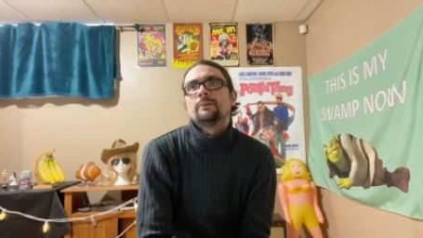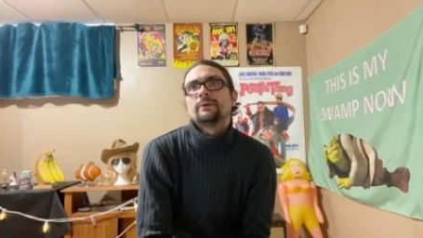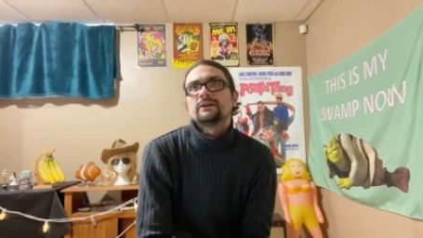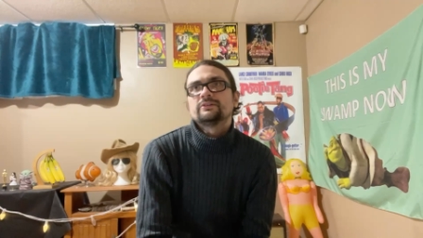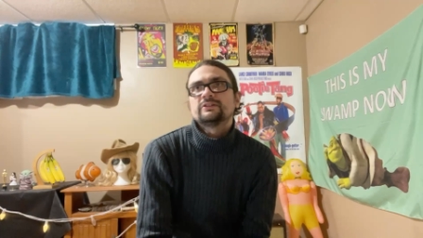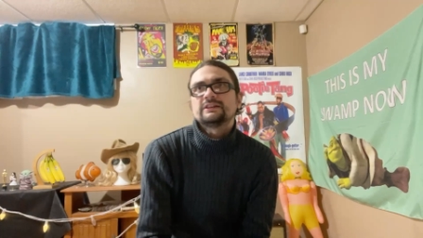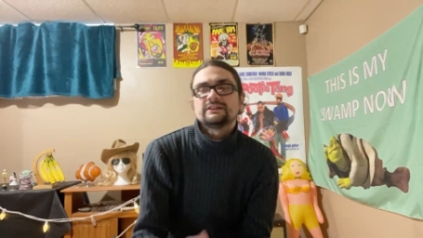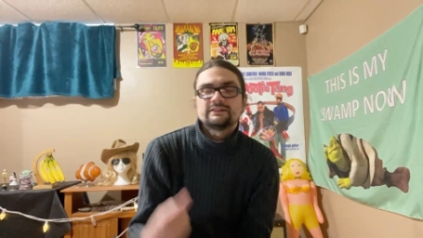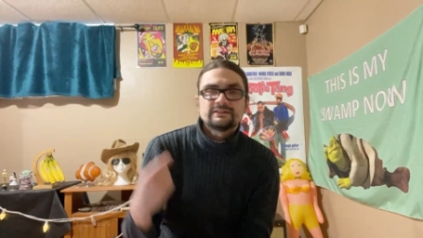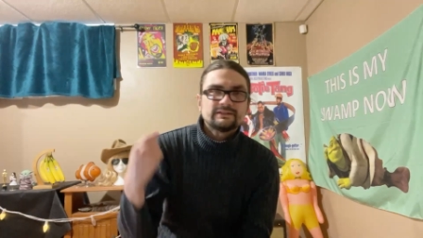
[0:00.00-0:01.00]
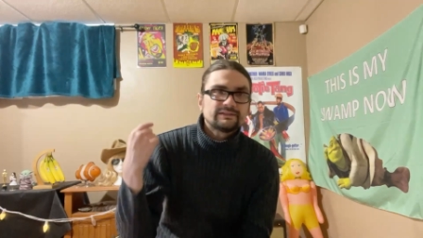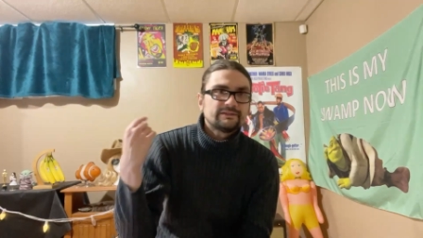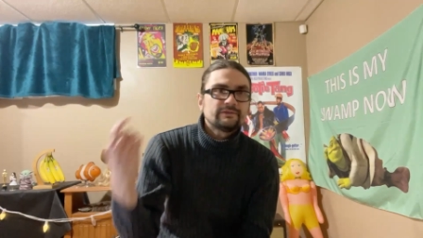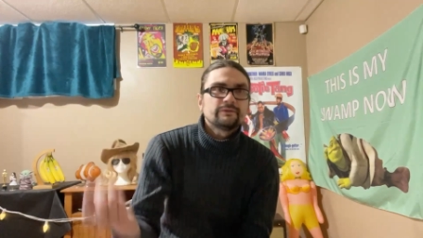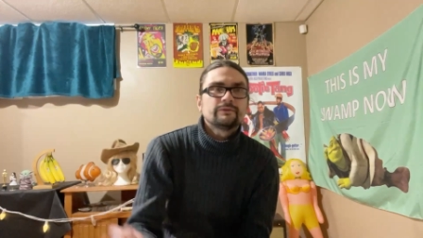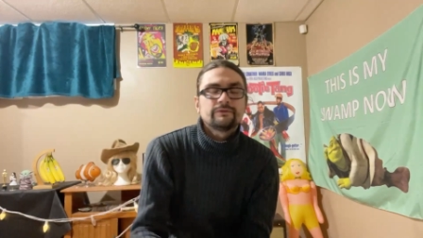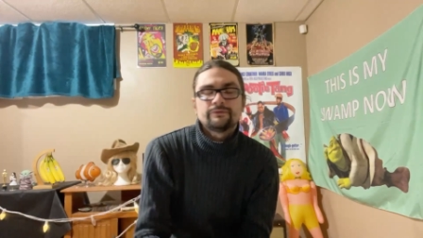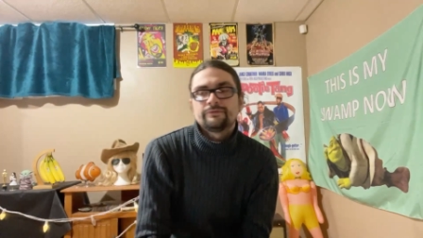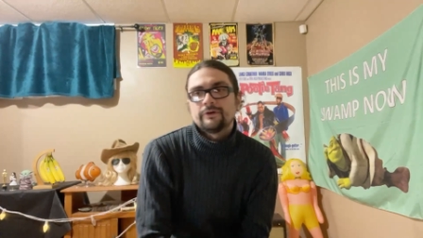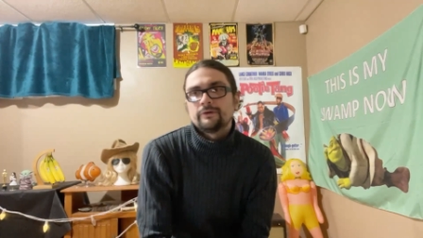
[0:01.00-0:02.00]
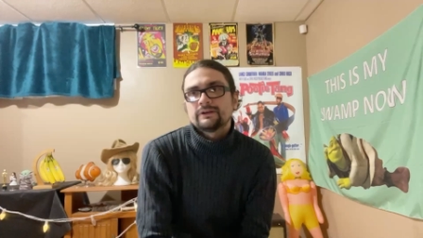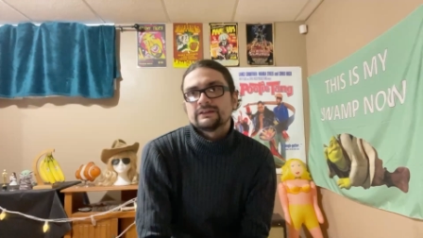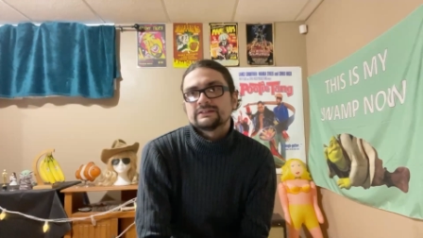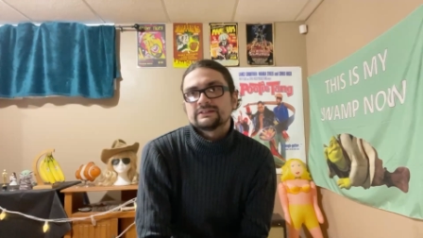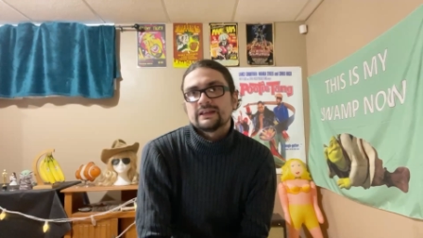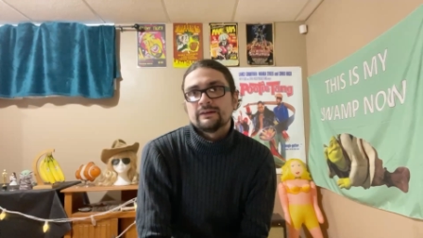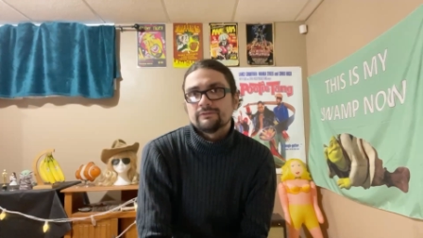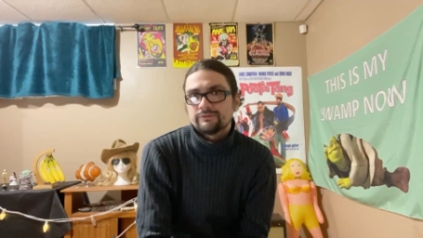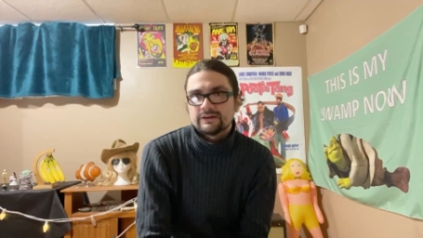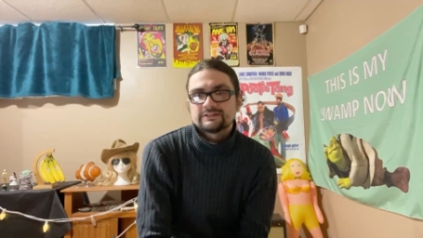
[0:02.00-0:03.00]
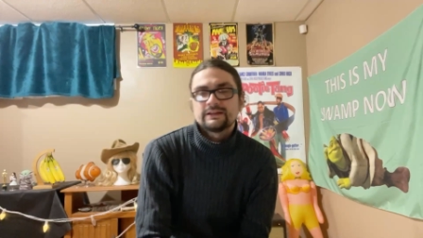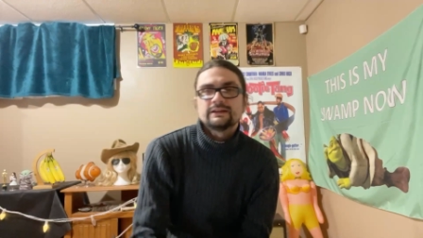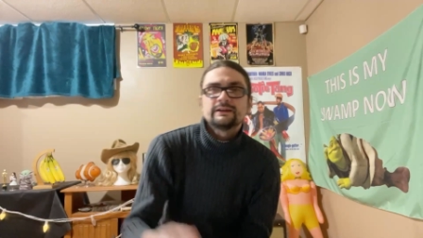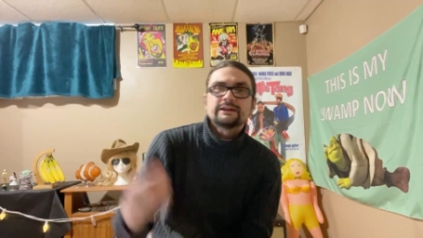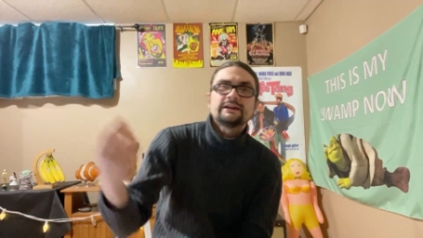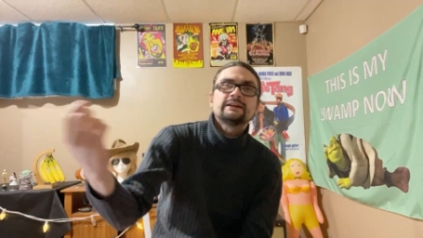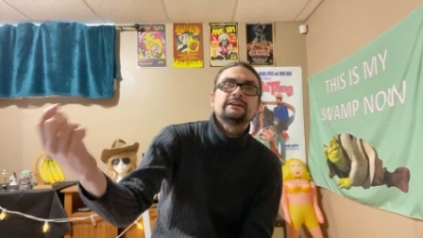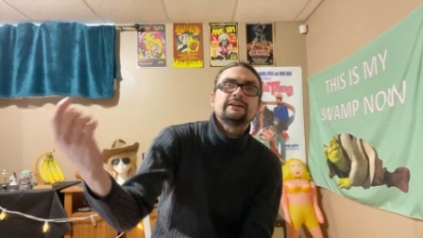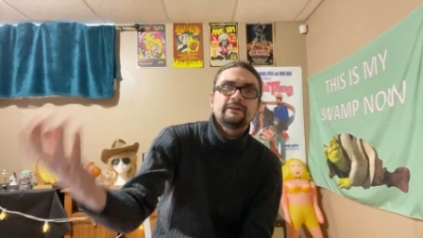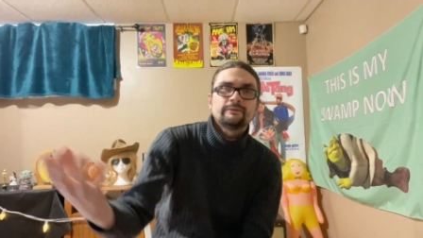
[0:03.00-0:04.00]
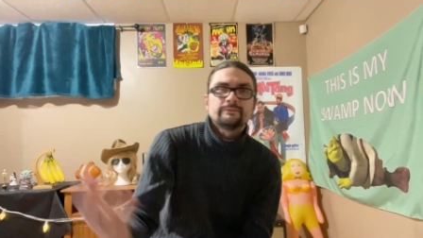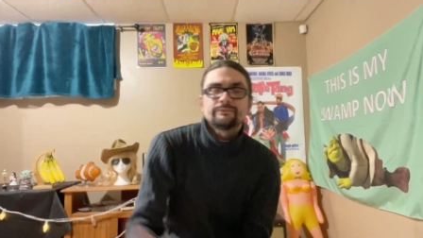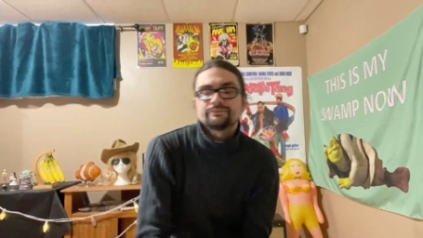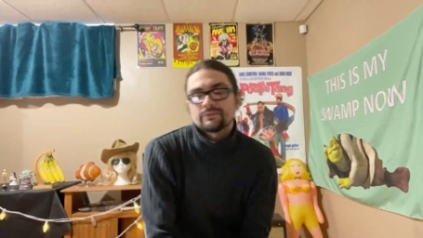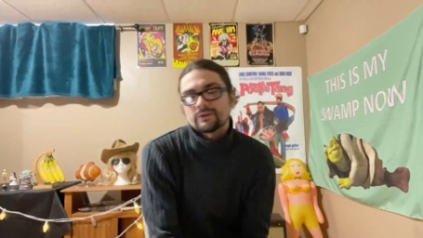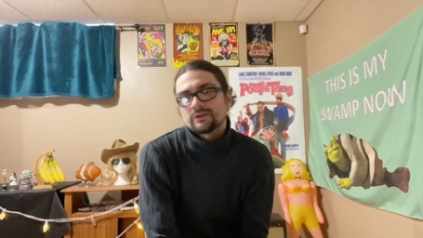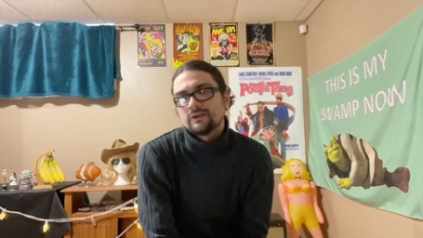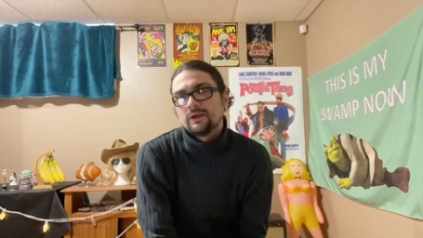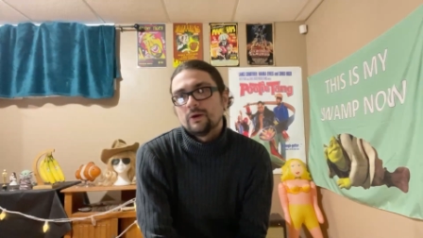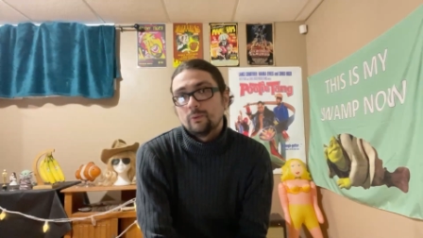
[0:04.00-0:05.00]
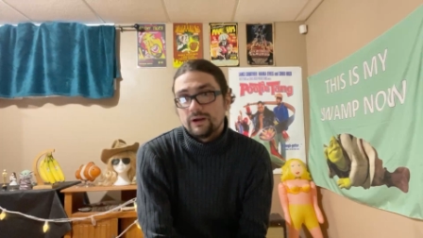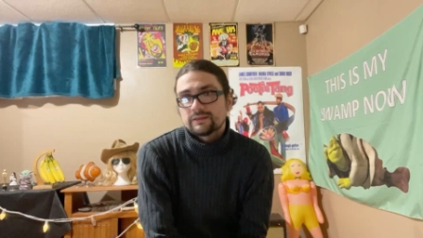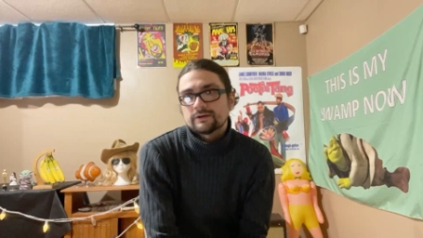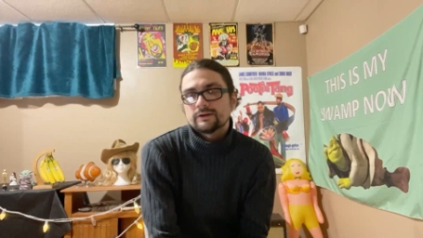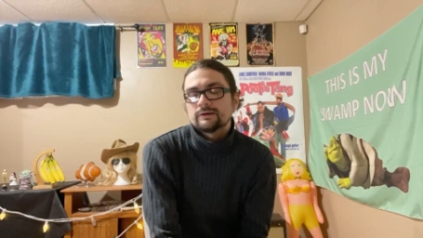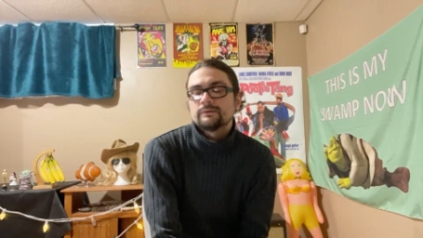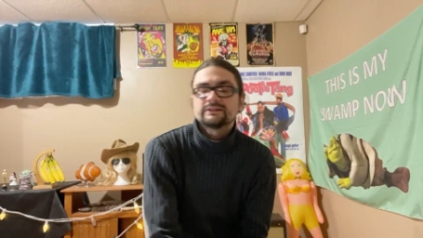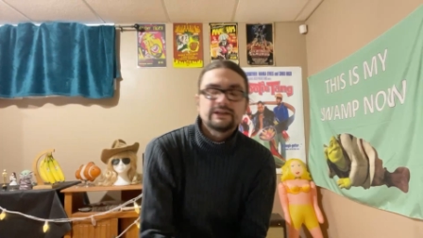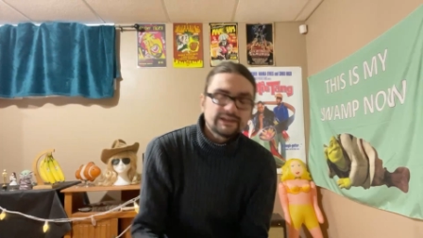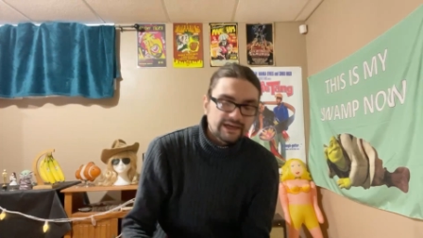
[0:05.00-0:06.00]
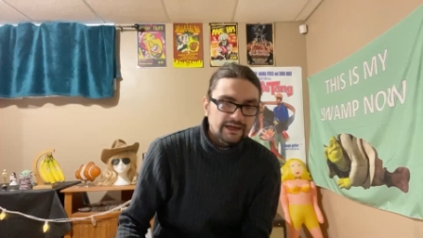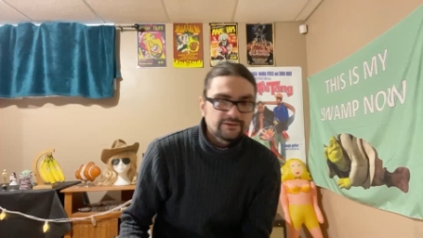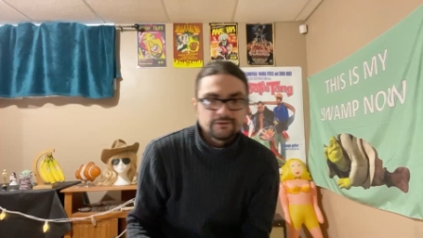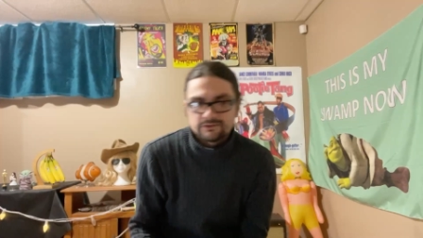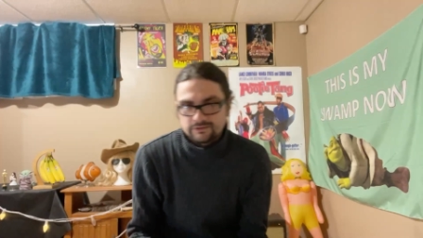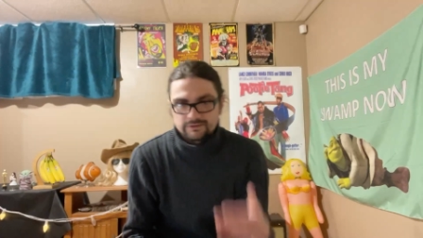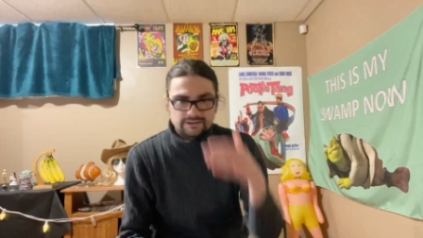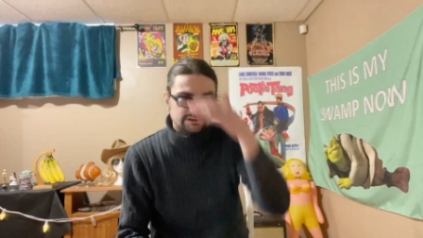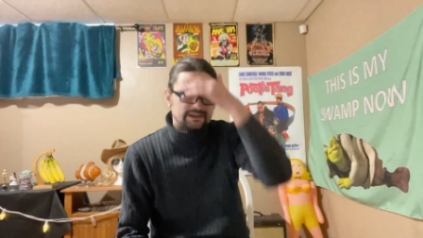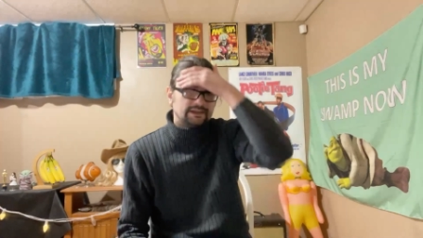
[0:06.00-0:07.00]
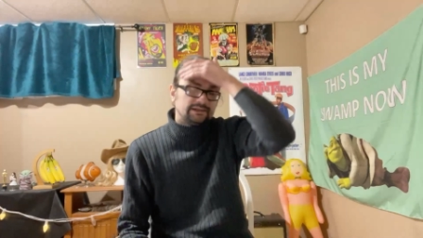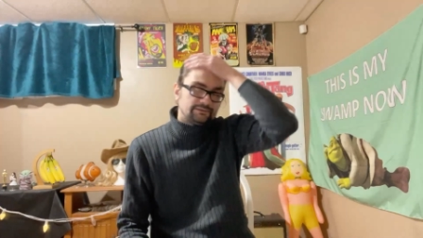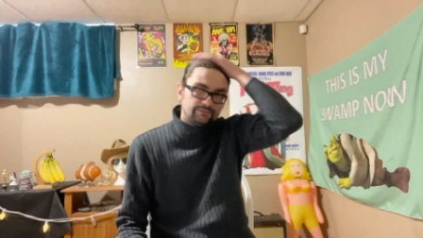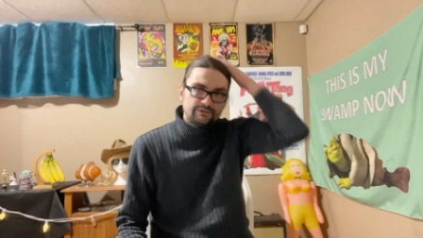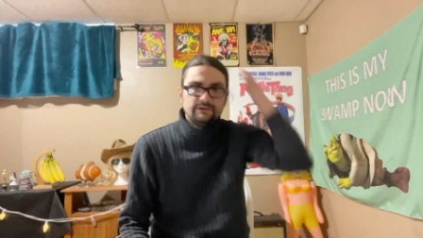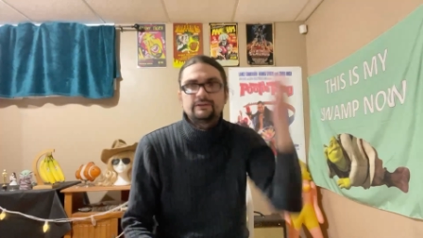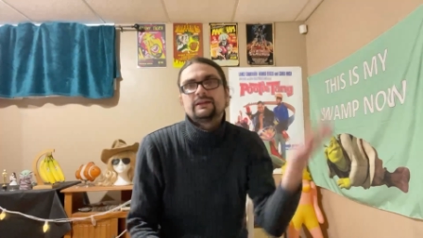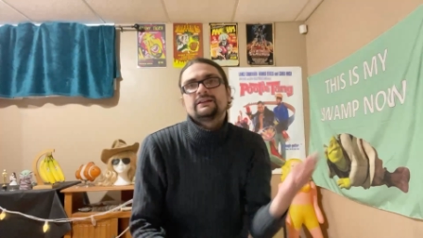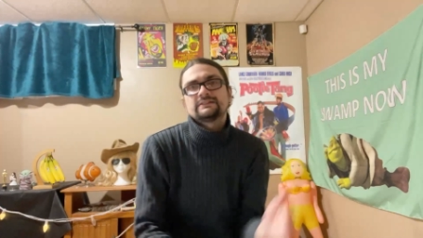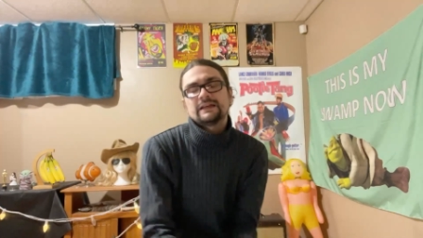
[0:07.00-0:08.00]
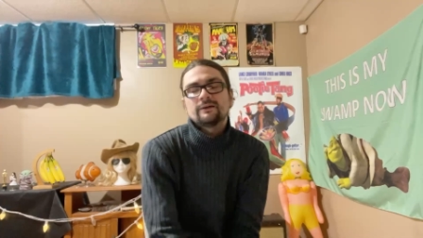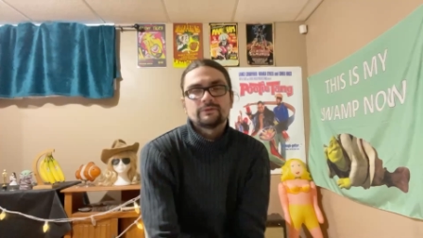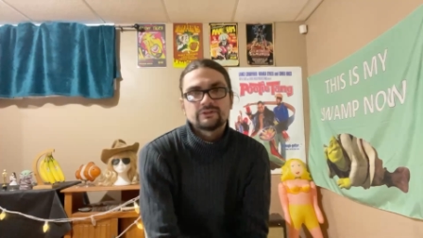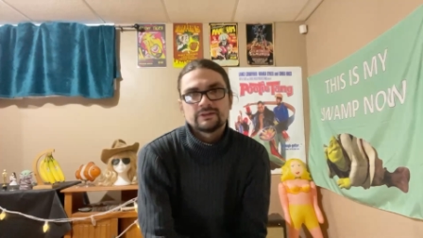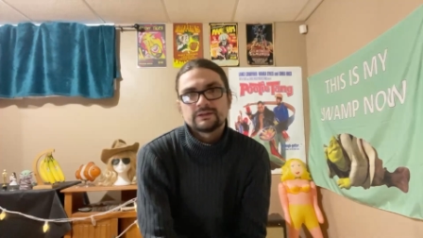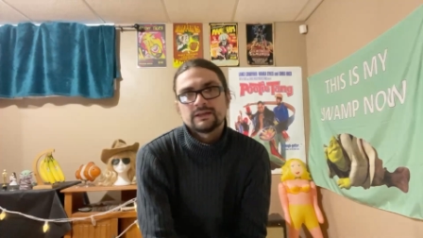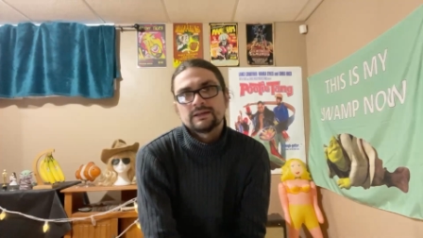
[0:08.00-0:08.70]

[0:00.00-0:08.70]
But she's focused and fixated on getting him with her, which I get to a certain extent. They establish that